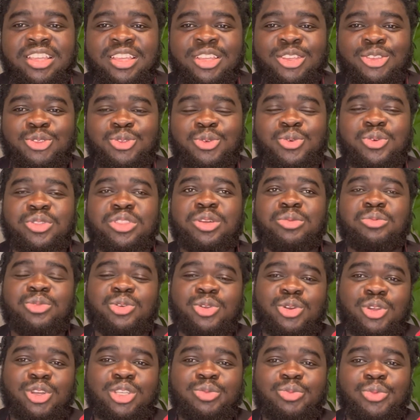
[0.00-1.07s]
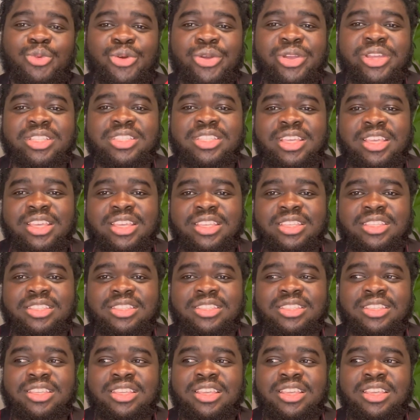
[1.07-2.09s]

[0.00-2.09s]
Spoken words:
So the bonus point is,